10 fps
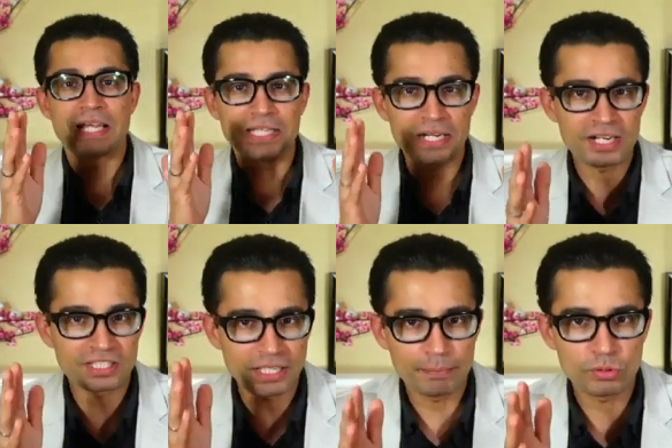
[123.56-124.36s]
there are
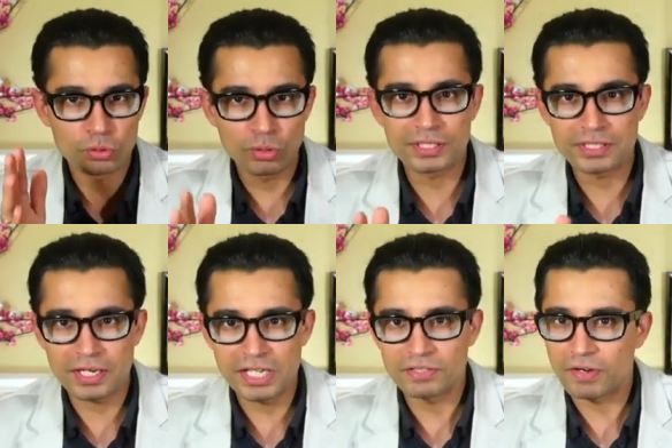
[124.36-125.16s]
some good
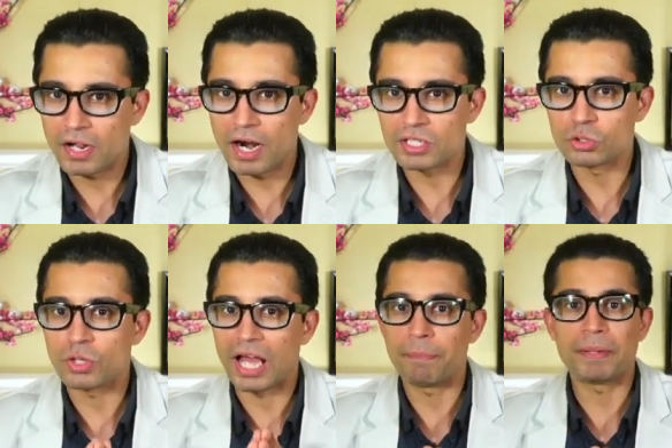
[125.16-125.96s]
studies in regards
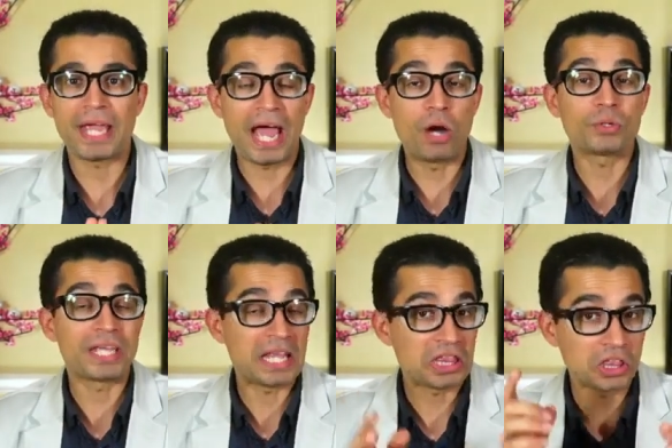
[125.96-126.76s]
to helping out
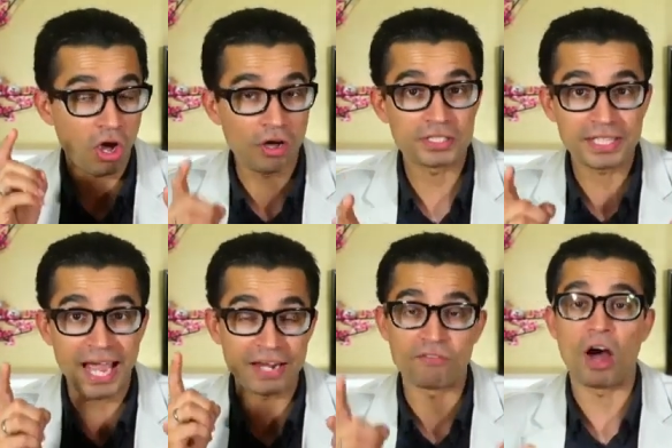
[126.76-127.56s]
in
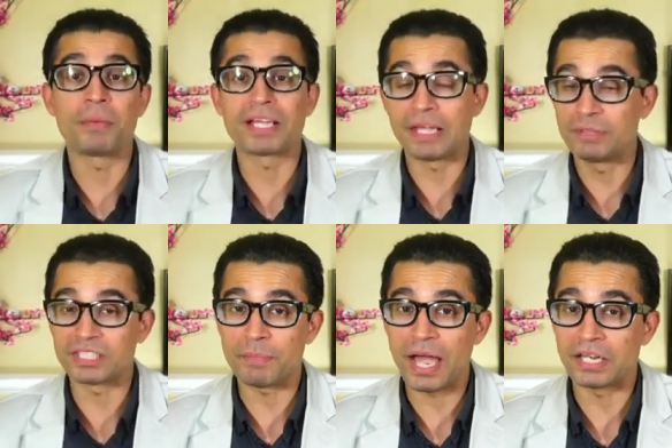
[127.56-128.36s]
nausea and vomiting. Keep
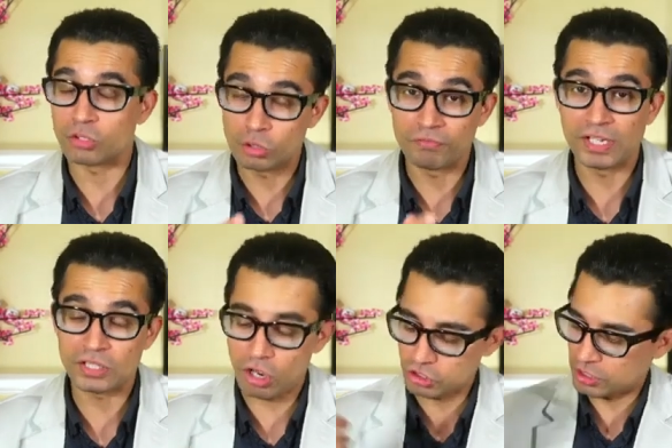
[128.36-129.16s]
this in mind. You're
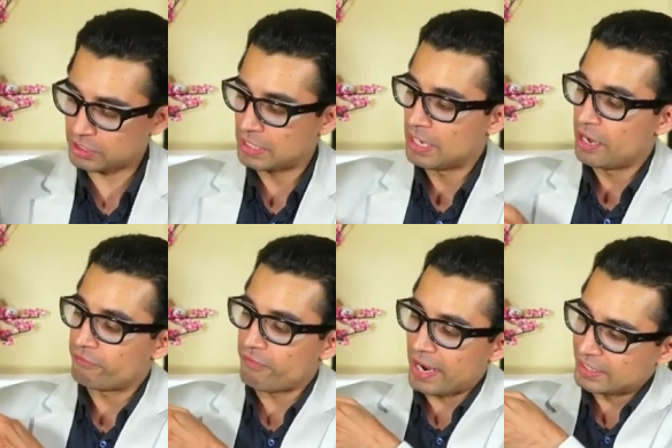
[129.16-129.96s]
feeling nauseous,
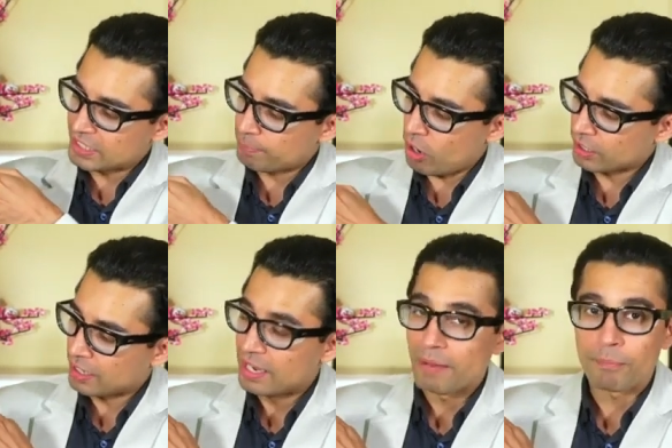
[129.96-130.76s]
find the
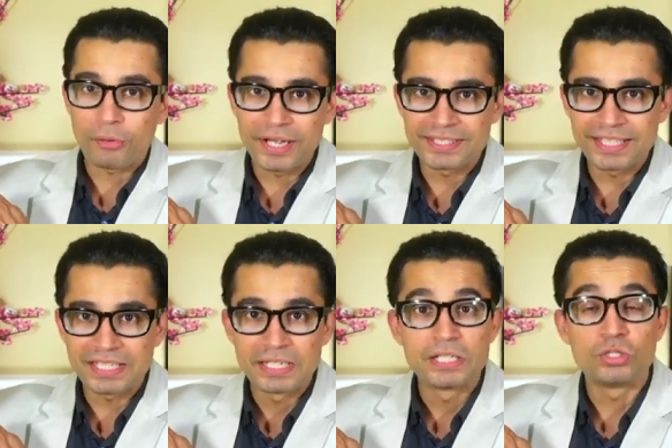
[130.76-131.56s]
spot, press
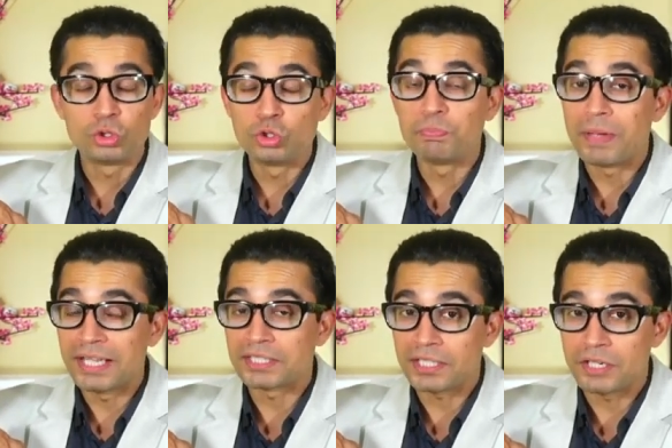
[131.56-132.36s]
it. You
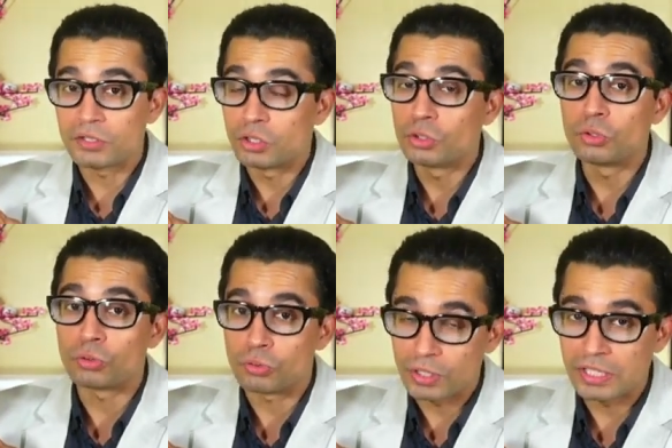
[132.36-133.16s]
may start to do
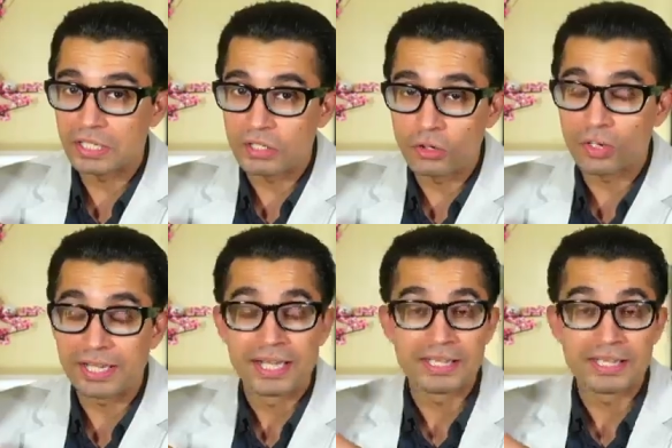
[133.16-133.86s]
really good.